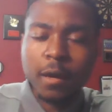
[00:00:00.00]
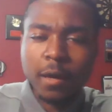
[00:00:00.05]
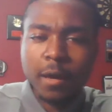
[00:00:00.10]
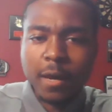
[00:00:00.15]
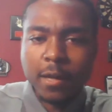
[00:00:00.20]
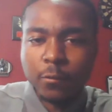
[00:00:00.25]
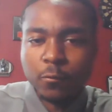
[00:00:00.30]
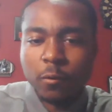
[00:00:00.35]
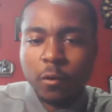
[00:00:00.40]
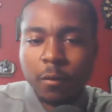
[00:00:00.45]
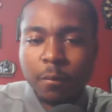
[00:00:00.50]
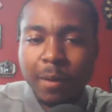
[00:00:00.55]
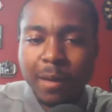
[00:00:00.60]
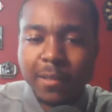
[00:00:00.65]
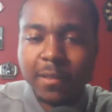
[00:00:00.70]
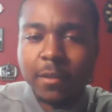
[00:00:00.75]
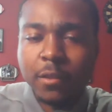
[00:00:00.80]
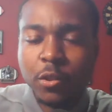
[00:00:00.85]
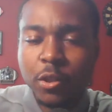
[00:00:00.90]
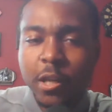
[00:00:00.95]
Hey guys, welcome
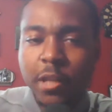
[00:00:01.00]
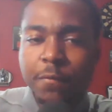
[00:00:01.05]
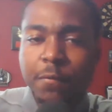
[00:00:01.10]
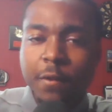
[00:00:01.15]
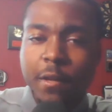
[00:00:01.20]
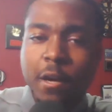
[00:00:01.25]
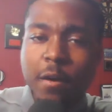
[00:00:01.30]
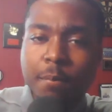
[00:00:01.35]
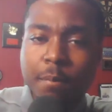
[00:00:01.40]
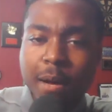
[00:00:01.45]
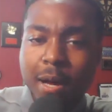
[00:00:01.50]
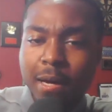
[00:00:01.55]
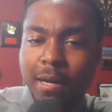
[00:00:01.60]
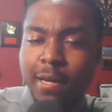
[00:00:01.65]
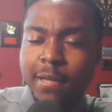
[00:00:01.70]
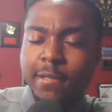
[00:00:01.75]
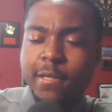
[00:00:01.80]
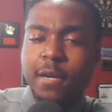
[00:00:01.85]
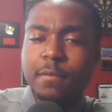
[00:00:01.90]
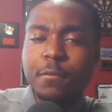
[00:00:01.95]
back to the Jay's Put Down
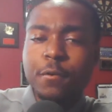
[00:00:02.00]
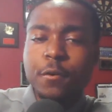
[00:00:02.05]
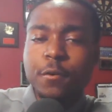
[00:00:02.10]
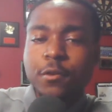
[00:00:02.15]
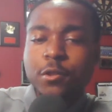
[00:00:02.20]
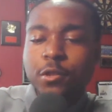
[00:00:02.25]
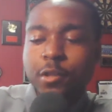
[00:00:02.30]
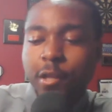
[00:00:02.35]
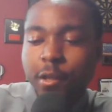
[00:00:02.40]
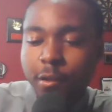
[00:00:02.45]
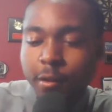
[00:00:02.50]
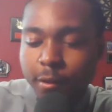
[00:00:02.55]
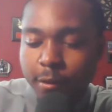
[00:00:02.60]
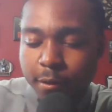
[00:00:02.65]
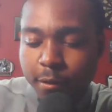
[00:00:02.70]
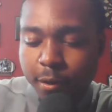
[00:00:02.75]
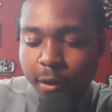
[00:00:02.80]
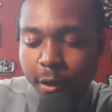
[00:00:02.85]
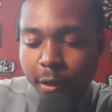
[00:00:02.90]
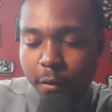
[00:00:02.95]
Podcast. I'm your host, Jay,
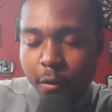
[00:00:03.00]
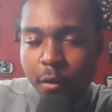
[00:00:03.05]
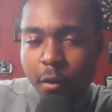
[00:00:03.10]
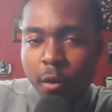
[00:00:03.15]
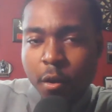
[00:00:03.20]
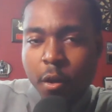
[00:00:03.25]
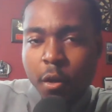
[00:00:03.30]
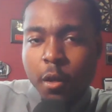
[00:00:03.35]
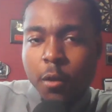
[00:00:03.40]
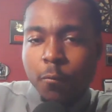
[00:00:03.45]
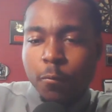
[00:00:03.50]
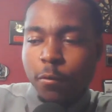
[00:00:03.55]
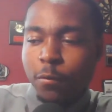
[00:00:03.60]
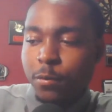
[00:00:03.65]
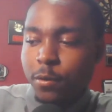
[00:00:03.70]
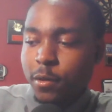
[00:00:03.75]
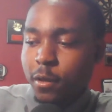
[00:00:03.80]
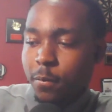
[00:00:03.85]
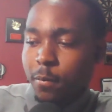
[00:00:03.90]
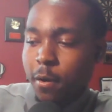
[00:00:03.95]
and today
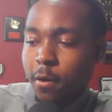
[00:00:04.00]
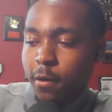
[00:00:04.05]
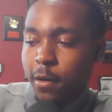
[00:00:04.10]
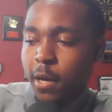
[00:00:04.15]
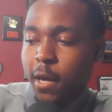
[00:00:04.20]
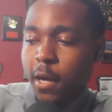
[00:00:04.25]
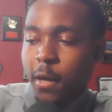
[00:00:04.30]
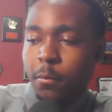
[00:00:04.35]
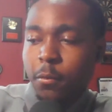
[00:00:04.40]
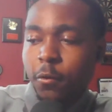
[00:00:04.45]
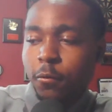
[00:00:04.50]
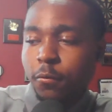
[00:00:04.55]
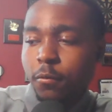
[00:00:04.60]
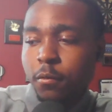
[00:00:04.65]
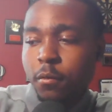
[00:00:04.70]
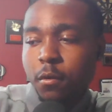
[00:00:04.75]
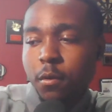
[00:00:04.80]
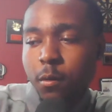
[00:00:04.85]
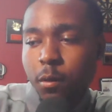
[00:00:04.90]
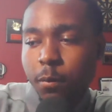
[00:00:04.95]
we're going to be talking about Cam
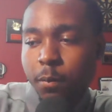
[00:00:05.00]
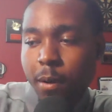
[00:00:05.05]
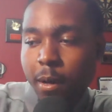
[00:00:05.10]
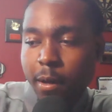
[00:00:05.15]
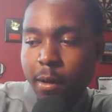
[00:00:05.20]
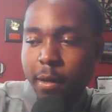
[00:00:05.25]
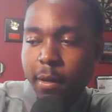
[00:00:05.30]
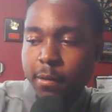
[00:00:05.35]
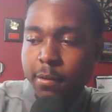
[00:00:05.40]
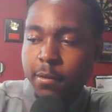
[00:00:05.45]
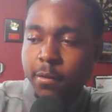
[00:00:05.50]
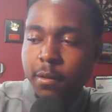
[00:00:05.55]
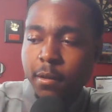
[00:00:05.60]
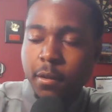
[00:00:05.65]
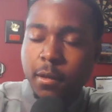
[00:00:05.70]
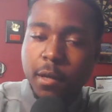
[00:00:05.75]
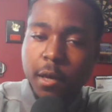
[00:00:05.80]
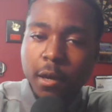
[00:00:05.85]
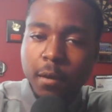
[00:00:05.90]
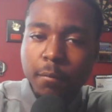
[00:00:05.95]
Newton on the podcast
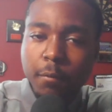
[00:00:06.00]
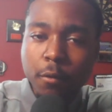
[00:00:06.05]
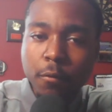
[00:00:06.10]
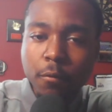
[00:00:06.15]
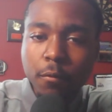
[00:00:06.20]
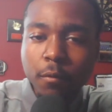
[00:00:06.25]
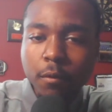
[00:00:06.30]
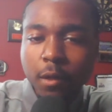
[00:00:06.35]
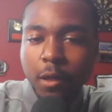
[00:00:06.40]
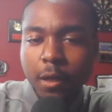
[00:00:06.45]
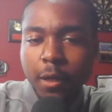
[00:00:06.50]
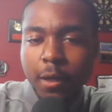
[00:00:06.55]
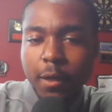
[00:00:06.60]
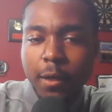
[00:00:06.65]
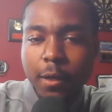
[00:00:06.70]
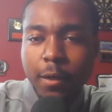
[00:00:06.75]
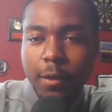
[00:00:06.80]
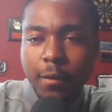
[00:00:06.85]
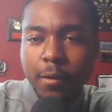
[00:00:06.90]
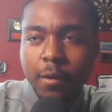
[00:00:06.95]
today. Cam Newton,
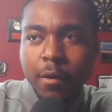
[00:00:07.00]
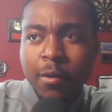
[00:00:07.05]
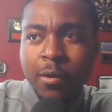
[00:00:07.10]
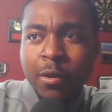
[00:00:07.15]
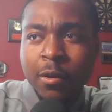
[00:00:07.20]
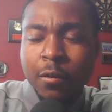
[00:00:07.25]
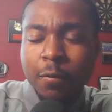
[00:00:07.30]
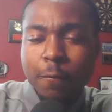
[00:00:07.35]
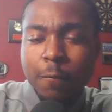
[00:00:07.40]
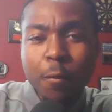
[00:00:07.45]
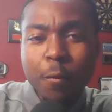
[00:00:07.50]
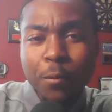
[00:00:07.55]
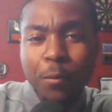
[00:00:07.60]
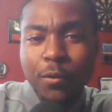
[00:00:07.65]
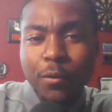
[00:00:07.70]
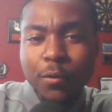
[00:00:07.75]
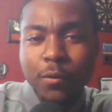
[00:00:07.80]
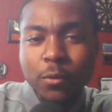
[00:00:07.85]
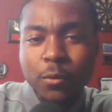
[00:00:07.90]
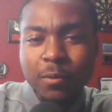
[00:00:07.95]

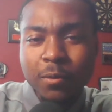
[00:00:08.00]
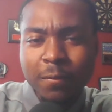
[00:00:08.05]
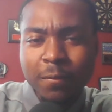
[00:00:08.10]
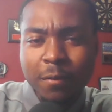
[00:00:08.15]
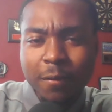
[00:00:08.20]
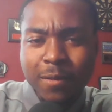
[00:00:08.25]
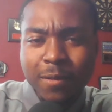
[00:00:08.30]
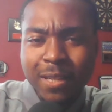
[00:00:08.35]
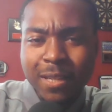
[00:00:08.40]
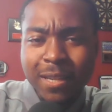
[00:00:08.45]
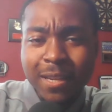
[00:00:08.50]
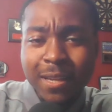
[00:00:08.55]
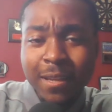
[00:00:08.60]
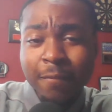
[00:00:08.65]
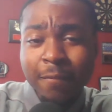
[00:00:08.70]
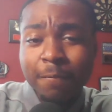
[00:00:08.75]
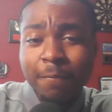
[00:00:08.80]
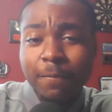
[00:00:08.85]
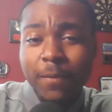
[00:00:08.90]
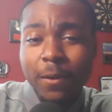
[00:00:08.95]
former 2015
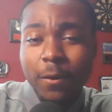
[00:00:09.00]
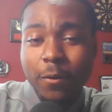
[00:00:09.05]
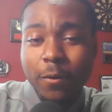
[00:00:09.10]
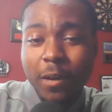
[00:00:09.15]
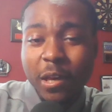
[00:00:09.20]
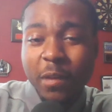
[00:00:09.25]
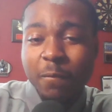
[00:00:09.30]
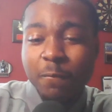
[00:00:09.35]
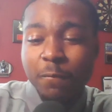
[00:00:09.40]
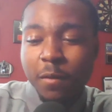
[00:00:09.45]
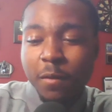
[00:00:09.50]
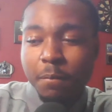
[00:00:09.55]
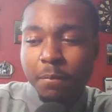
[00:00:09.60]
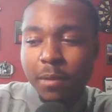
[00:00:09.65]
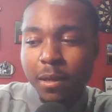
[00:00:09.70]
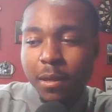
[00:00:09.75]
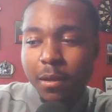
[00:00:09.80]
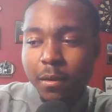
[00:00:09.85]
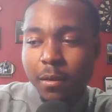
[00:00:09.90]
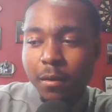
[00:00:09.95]
NFL
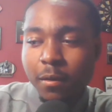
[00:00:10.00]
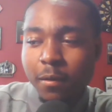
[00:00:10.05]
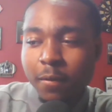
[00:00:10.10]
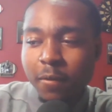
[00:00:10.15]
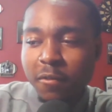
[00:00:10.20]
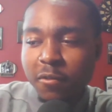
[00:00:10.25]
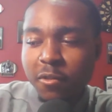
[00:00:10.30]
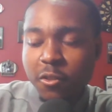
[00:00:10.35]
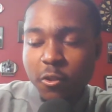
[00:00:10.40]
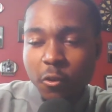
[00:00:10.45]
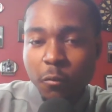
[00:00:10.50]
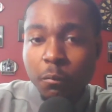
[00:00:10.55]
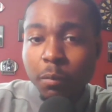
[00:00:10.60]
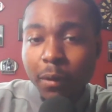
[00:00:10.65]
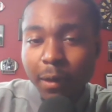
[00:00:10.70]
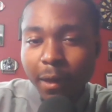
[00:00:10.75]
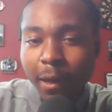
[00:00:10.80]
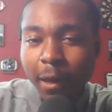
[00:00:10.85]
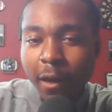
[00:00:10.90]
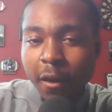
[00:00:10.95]
MVP
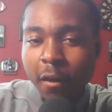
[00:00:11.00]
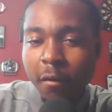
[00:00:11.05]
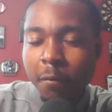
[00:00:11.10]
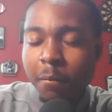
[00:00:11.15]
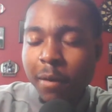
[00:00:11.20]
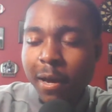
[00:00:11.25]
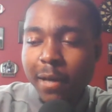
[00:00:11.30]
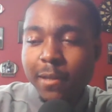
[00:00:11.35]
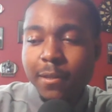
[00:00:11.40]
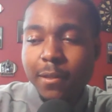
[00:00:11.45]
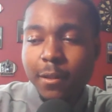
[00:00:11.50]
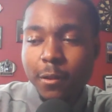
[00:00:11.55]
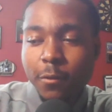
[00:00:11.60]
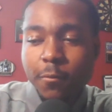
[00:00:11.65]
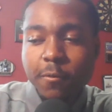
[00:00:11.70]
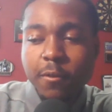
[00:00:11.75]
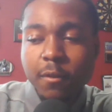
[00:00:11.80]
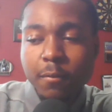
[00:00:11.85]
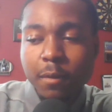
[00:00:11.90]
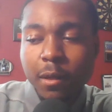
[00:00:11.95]
Super Cam, as he
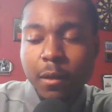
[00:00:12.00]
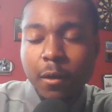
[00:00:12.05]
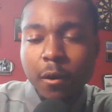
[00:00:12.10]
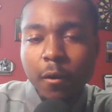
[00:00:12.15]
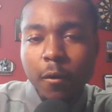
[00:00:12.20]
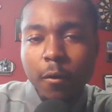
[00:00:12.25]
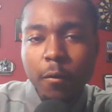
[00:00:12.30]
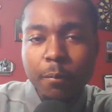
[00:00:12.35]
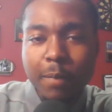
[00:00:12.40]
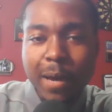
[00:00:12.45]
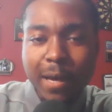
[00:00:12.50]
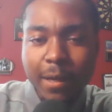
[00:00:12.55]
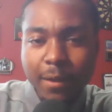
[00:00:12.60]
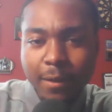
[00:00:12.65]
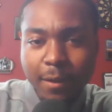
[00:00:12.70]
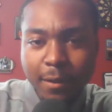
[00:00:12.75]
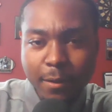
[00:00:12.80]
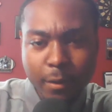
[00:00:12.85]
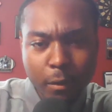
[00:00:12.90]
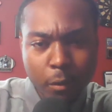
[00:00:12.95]
used to be called back
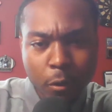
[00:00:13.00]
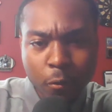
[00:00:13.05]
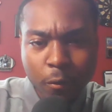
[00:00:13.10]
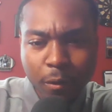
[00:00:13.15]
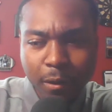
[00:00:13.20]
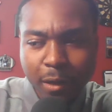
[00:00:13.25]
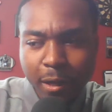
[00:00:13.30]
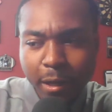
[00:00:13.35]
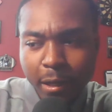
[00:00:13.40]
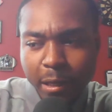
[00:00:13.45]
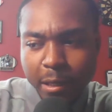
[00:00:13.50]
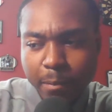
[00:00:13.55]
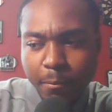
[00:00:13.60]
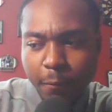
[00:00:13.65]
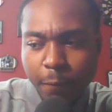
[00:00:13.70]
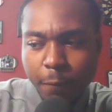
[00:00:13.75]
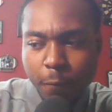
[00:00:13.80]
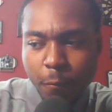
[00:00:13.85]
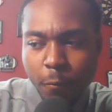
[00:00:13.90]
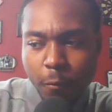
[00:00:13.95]
in his glory days
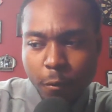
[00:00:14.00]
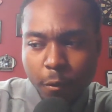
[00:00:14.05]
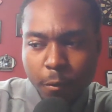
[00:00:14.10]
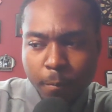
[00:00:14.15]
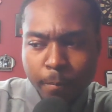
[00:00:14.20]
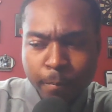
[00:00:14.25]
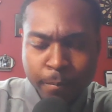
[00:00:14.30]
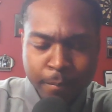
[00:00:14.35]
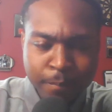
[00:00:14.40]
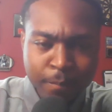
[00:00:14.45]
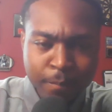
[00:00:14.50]
before